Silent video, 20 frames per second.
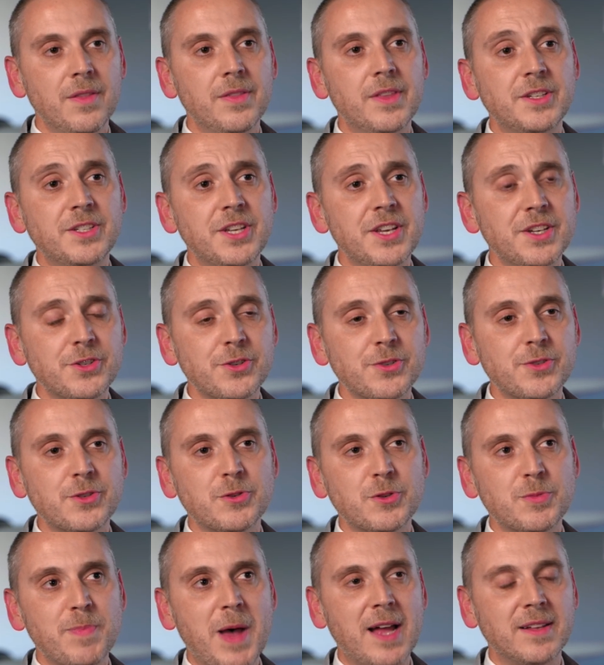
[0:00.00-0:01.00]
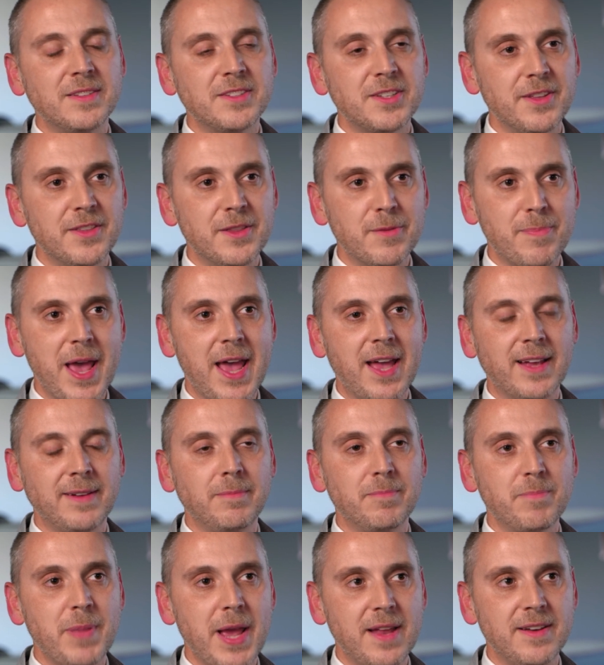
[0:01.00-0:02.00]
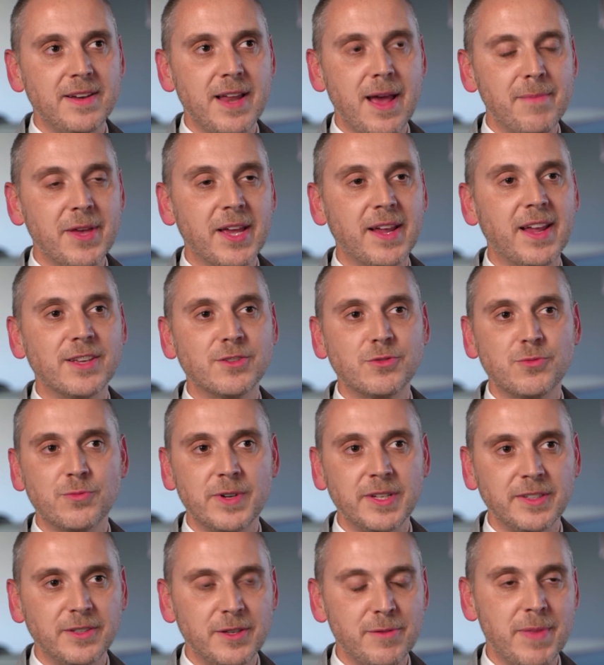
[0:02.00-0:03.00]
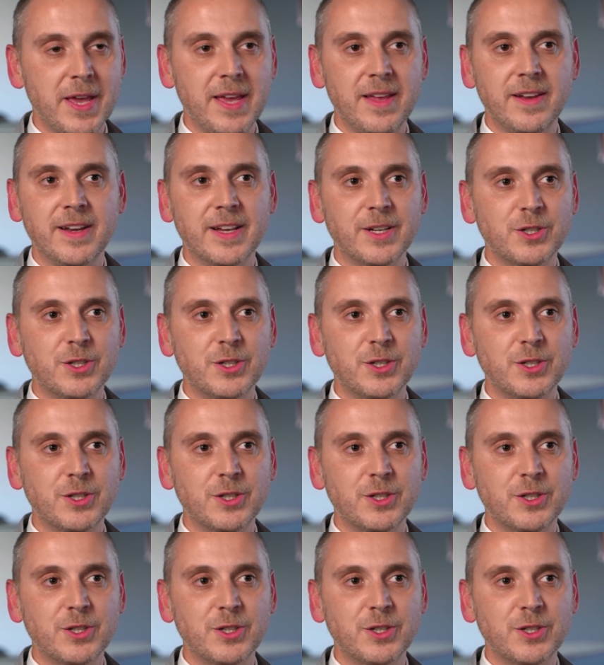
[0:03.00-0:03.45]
The teacher's response to the pa pandemic has really been